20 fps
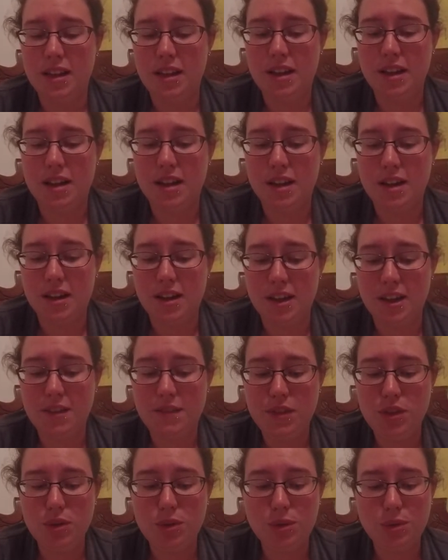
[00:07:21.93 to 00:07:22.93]

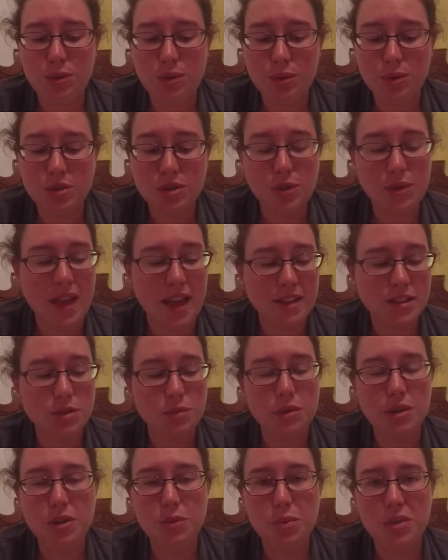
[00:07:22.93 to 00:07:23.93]
So last
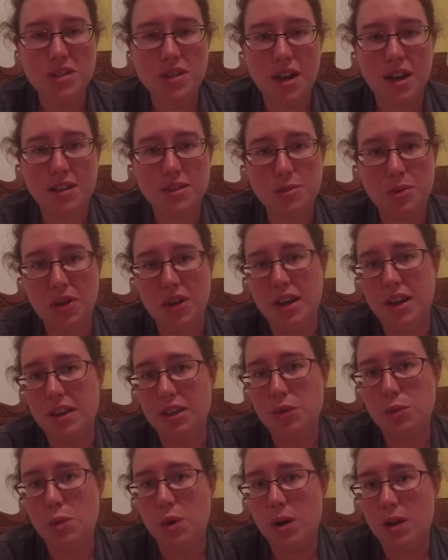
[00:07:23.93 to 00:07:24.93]
week we talked about hitting
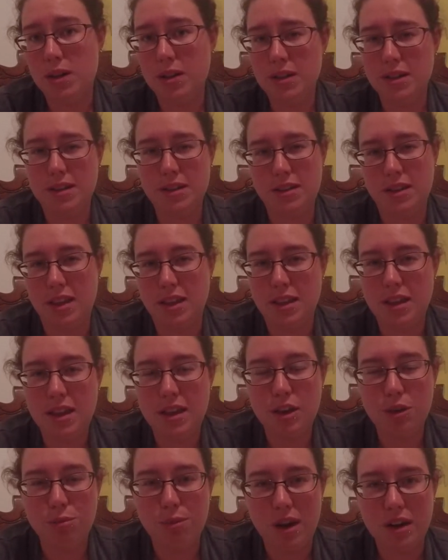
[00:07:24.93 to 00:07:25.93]
a wall and
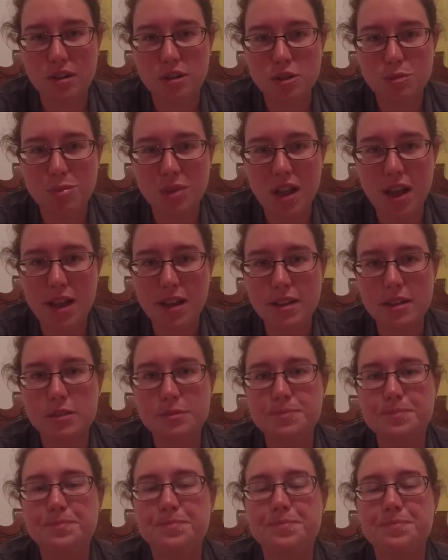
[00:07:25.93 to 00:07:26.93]
hitting writer's block.
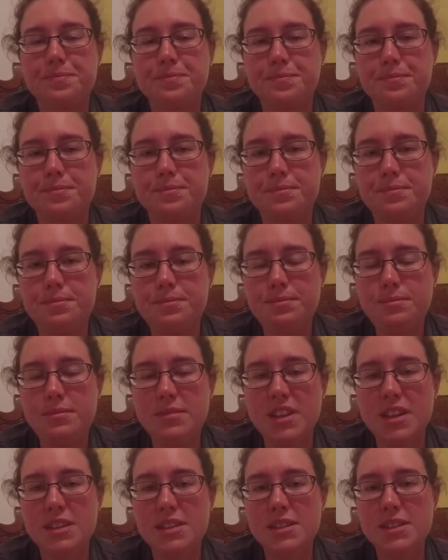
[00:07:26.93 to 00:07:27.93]

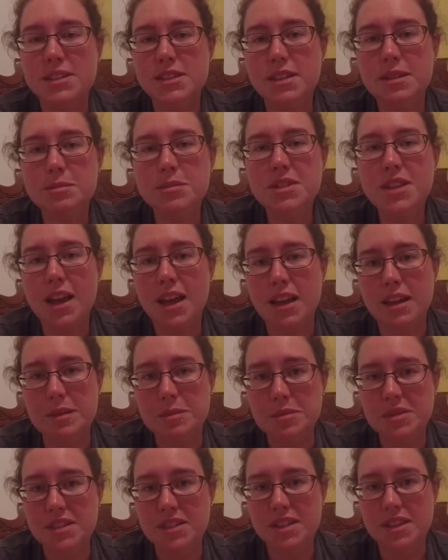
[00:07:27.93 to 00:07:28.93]

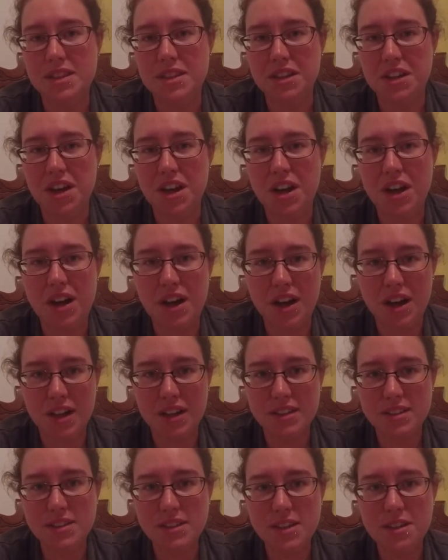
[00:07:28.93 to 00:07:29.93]
Sometimes the
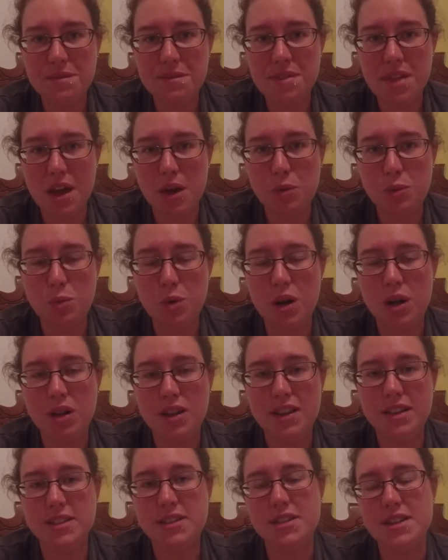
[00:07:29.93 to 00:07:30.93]
cause of that wall
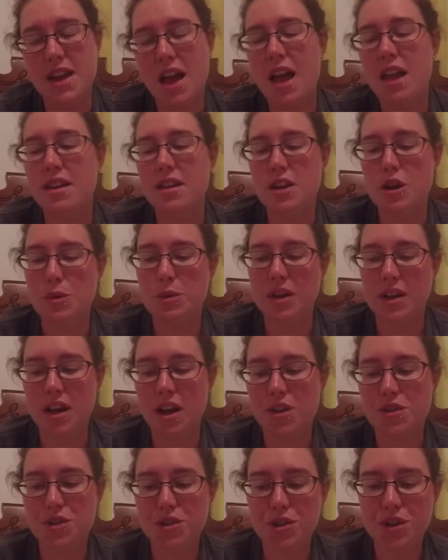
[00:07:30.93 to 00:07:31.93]
is not knowing
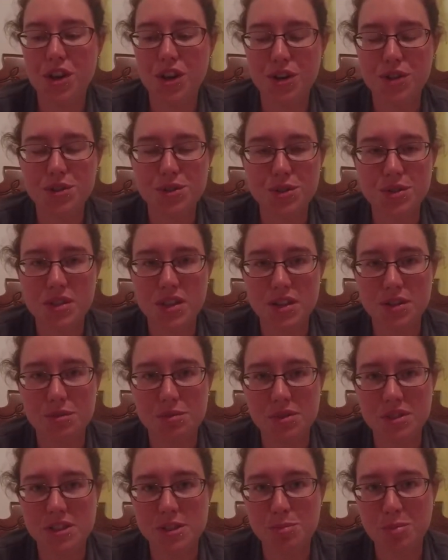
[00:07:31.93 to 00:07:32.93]
how your character is going to
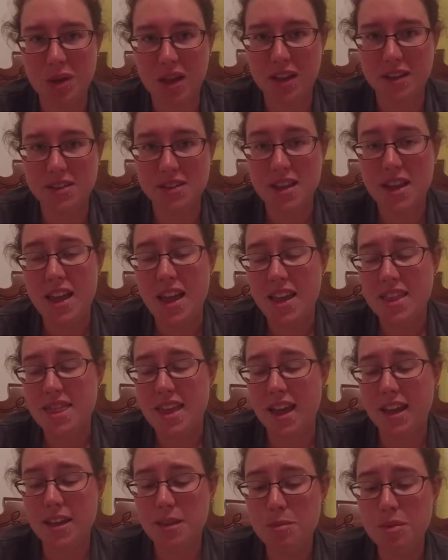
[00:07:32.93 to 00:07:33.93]
respond.
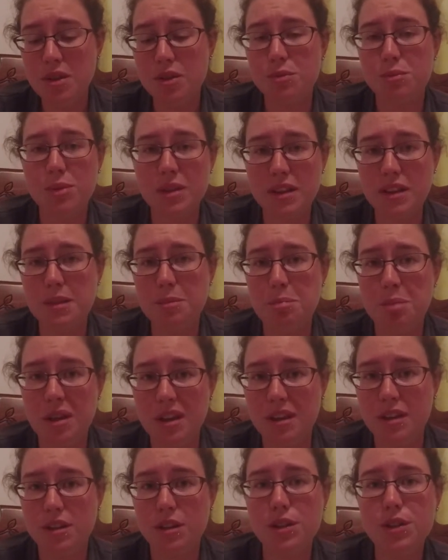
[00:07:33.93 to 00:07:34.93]
That can be a really
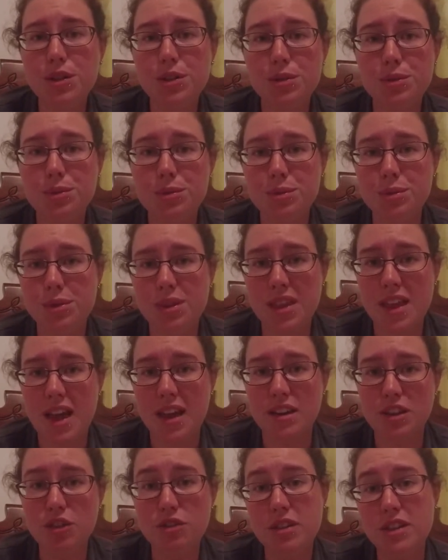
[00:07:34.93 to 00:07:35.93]
big clue
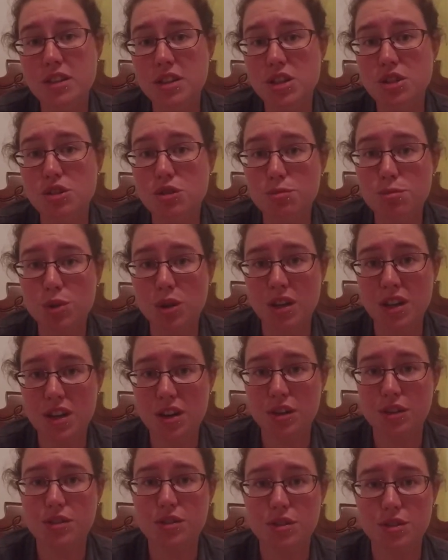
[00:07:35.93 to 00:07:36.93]
that you need to do more
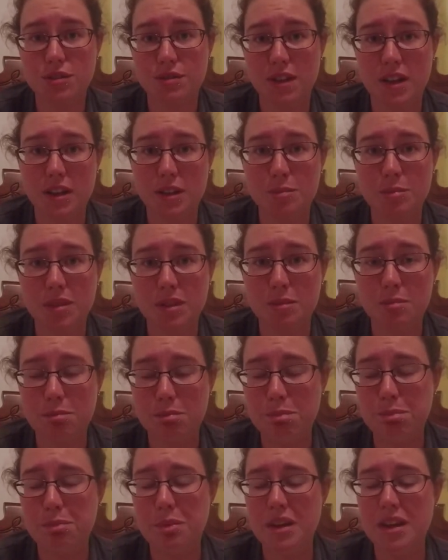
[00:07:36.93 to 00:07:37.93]
character development,
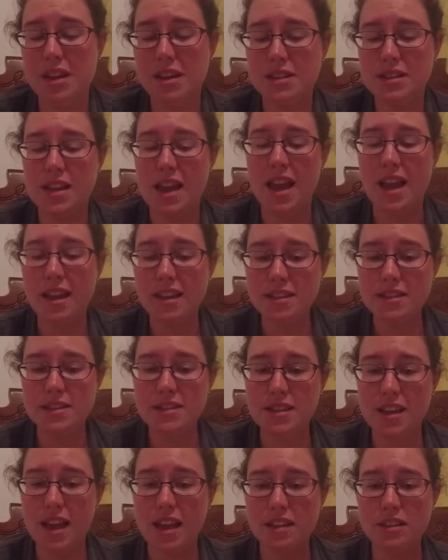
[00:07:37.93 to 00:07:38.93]
because
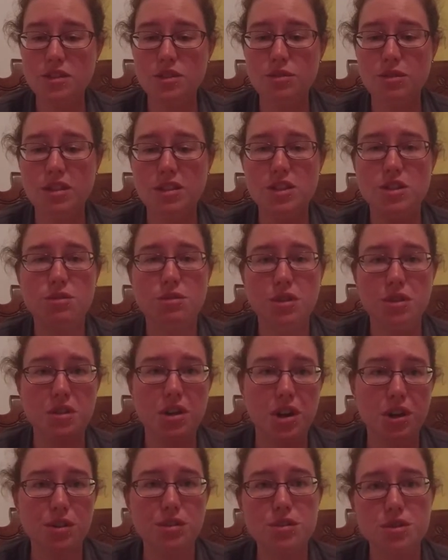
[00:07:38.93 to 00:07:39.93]
as you get to know your
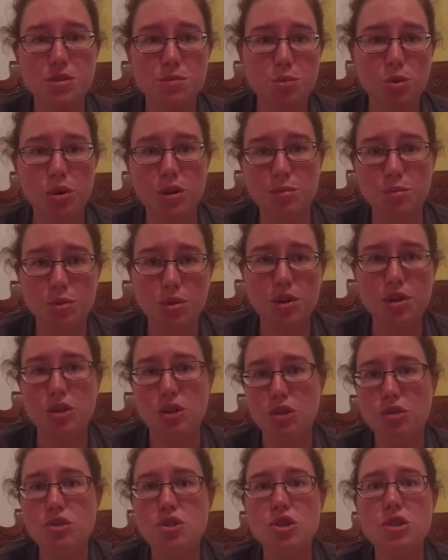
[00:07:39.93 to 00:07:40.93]
characters more and more,
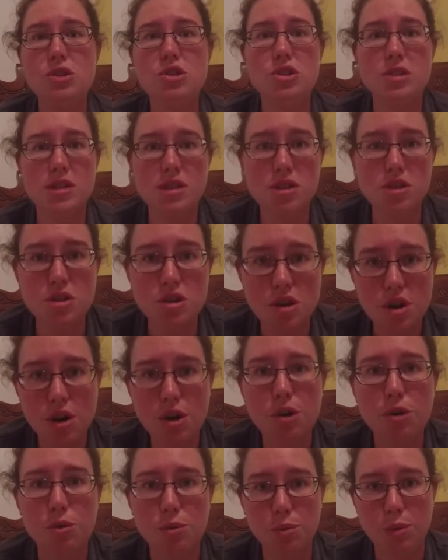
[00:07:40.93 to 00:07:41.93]
you should just
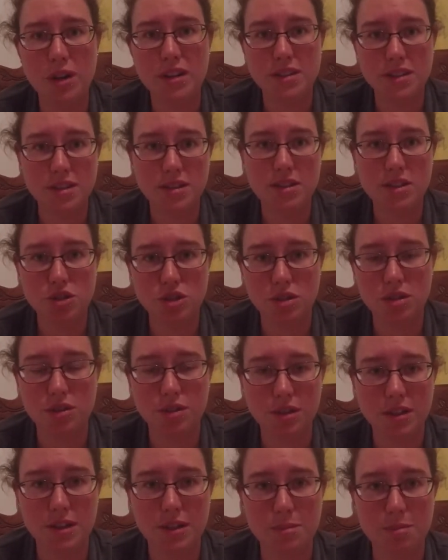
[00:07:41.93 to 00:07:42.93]
know what decision
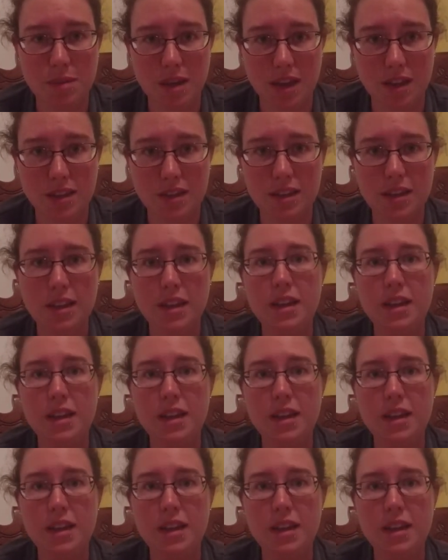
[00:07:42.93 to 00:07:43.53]
they're going to make.